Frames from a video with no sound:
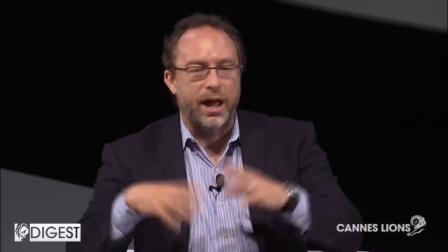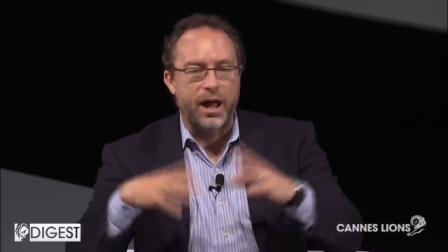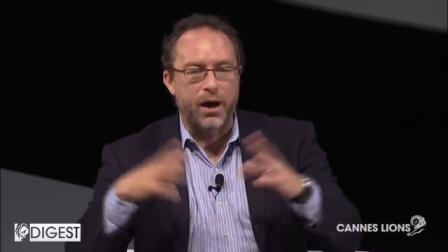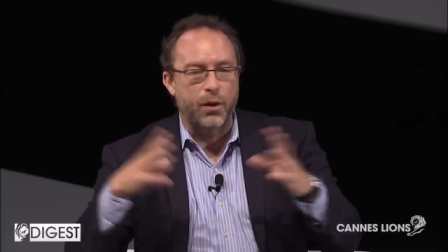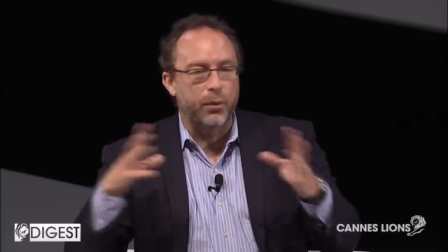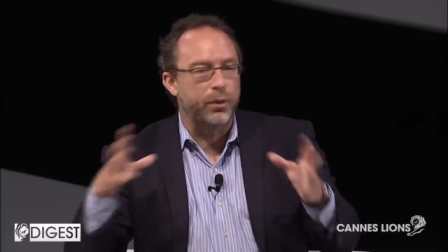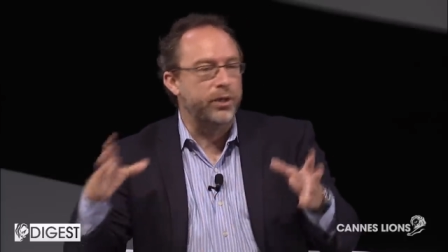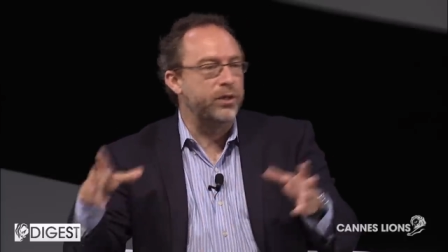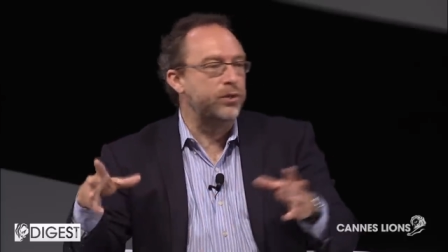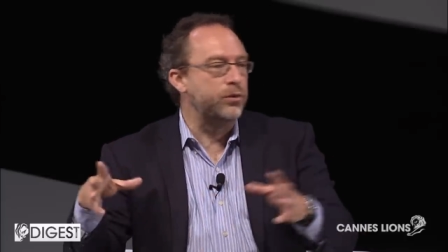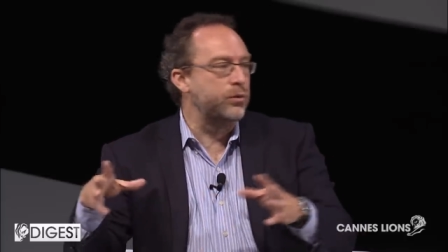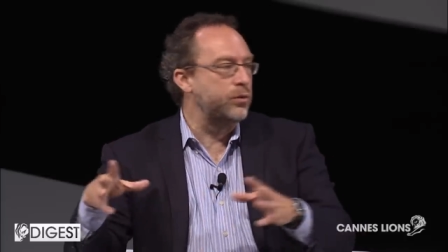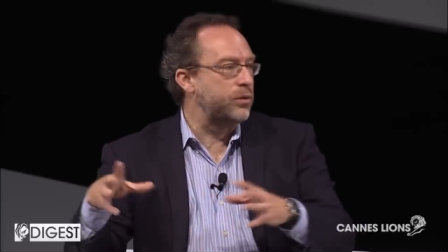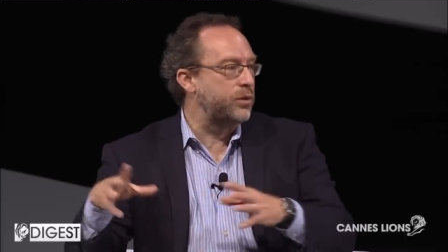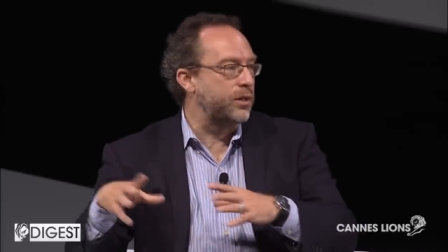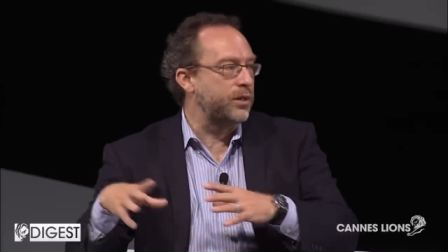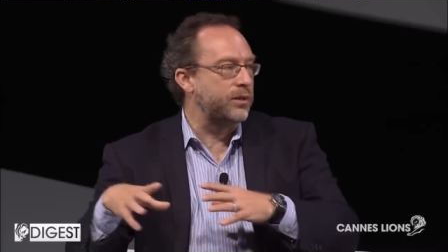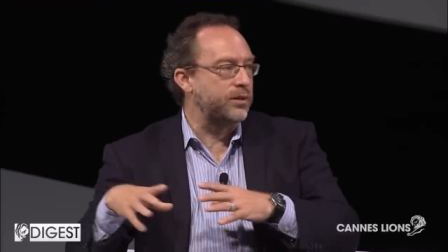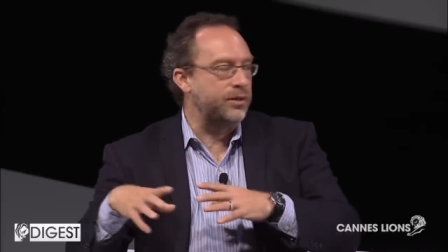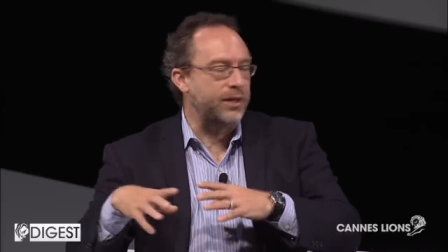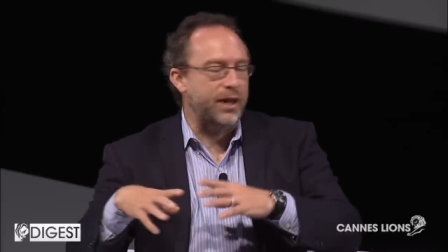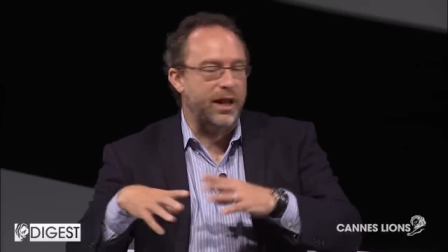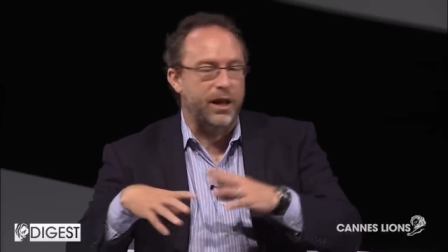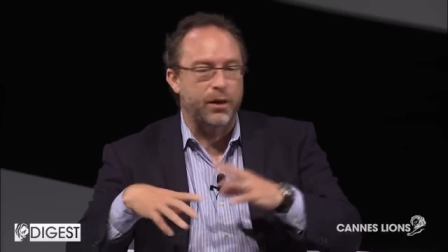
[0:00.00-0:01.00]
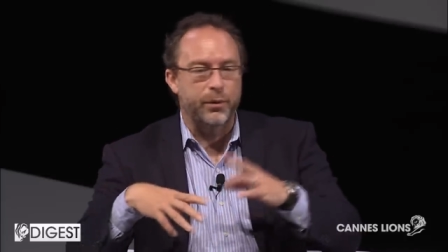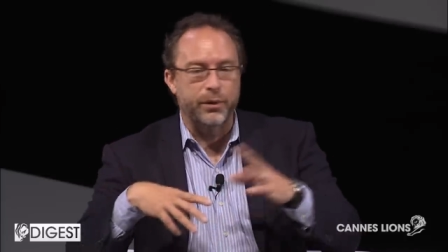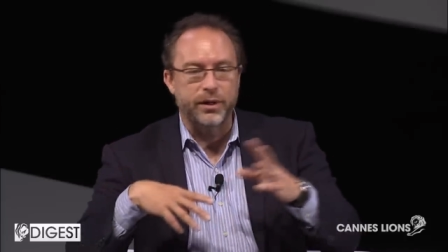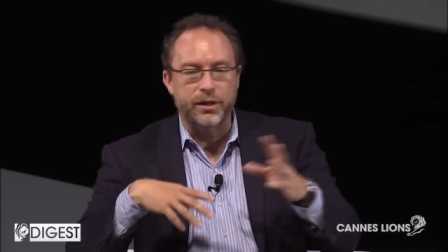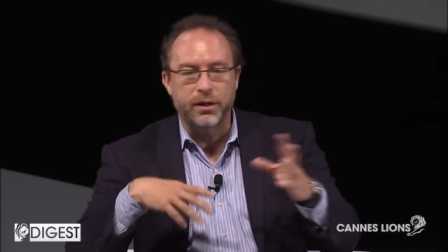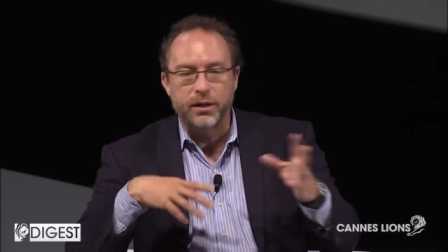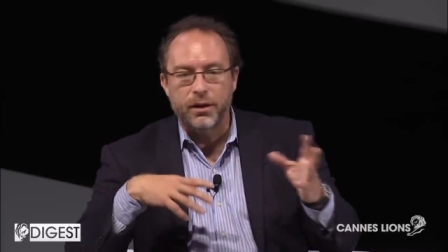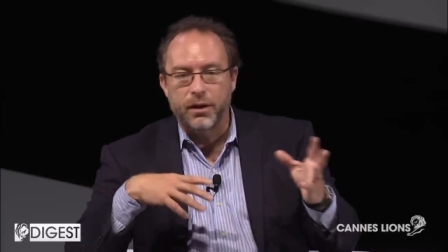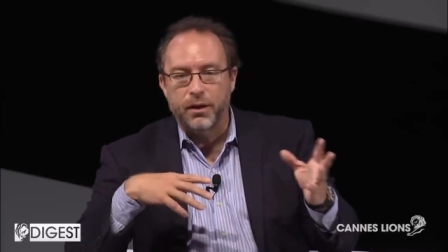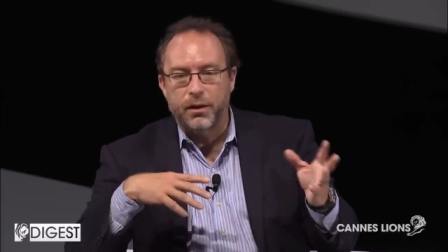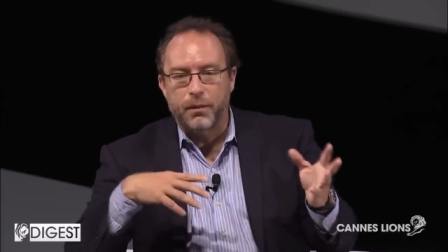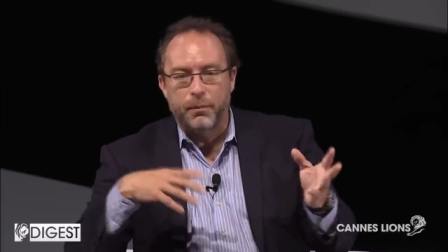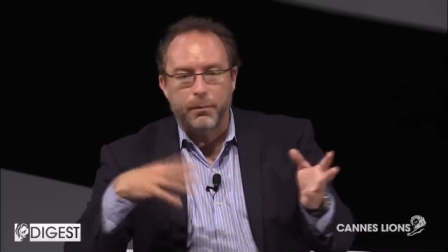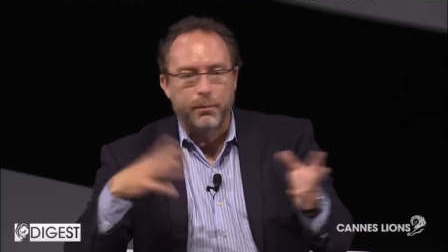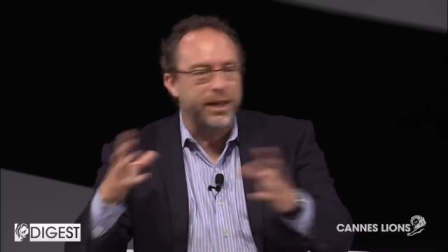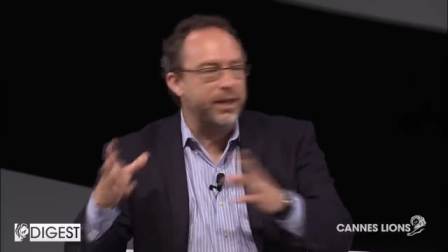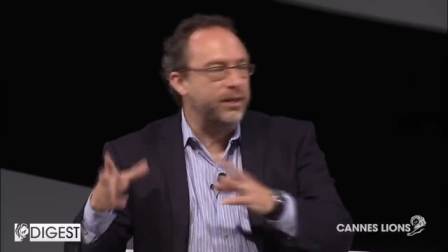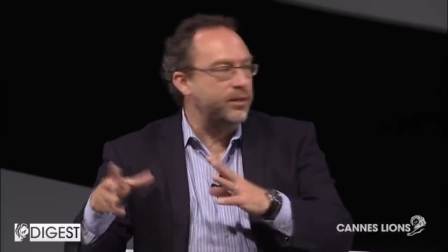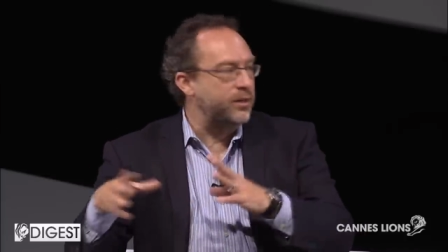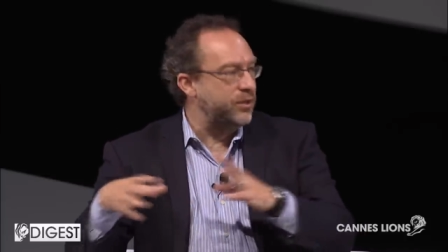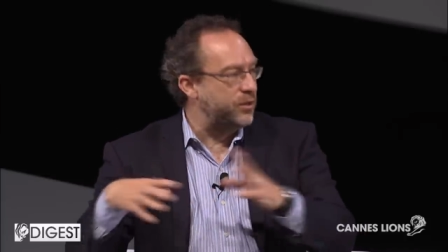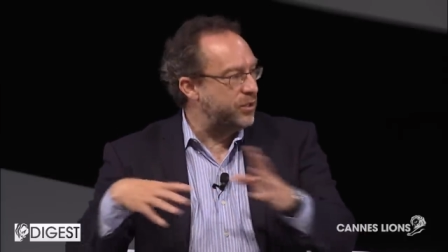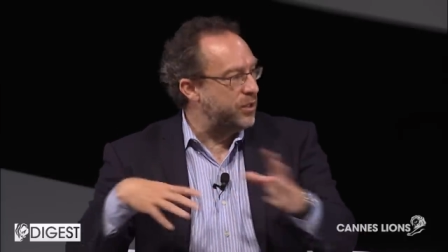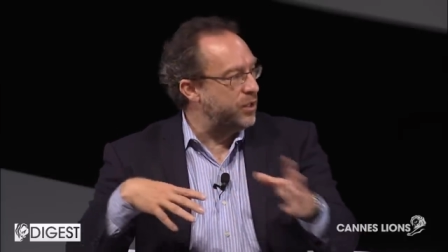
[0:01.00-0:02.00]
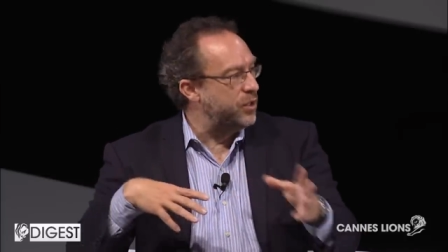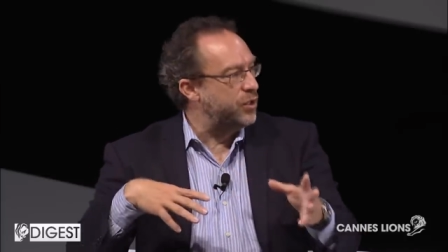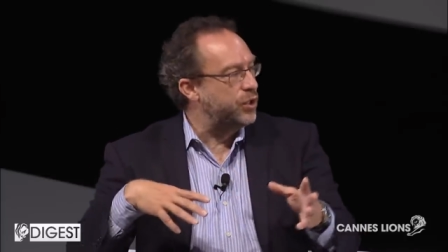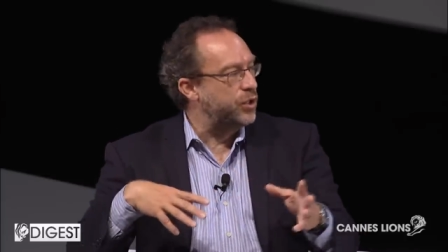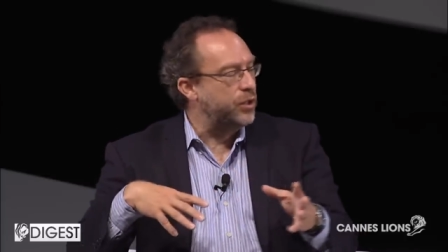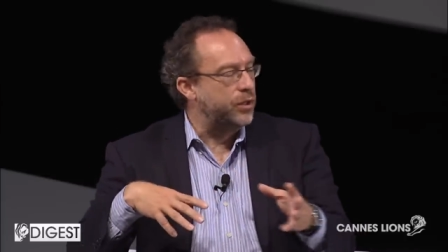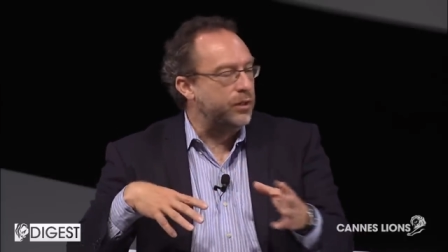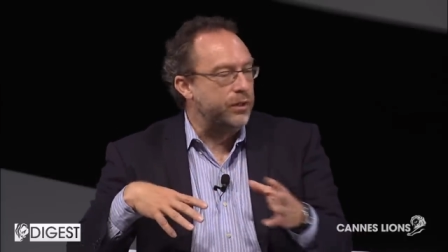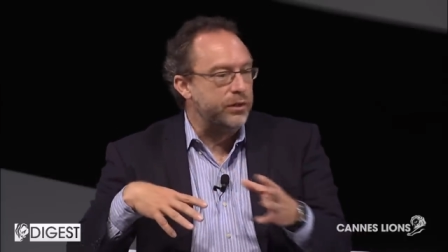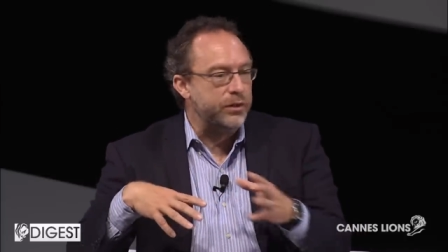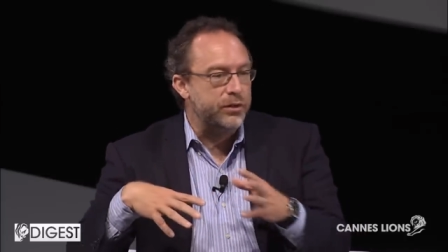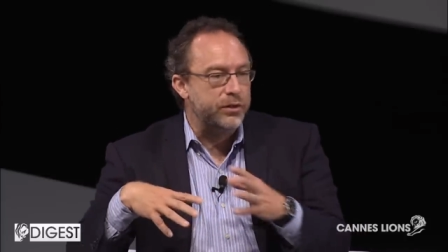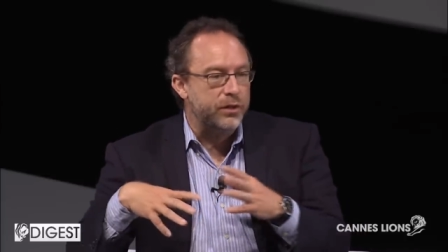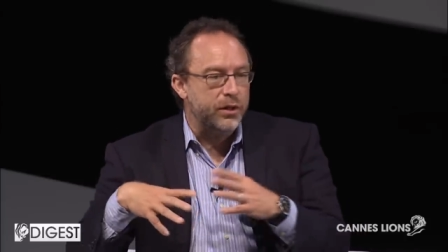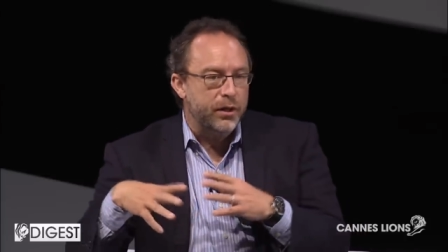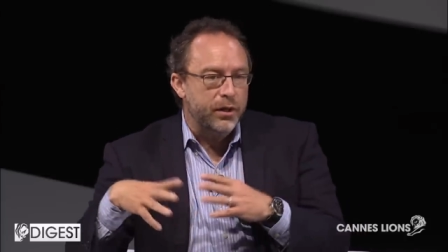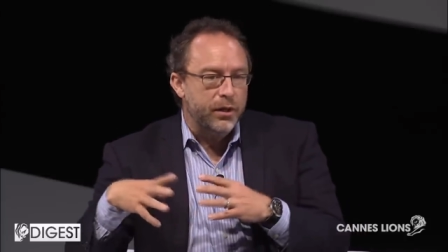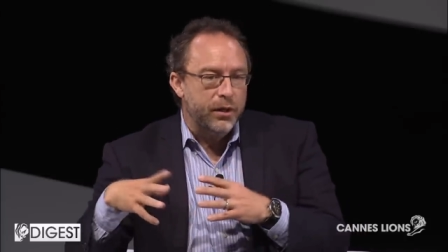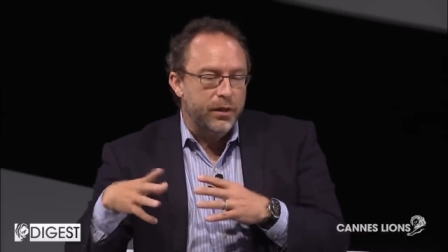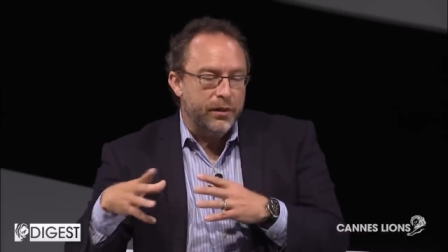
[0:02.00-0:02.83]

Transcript: how we do things and how we make decisions.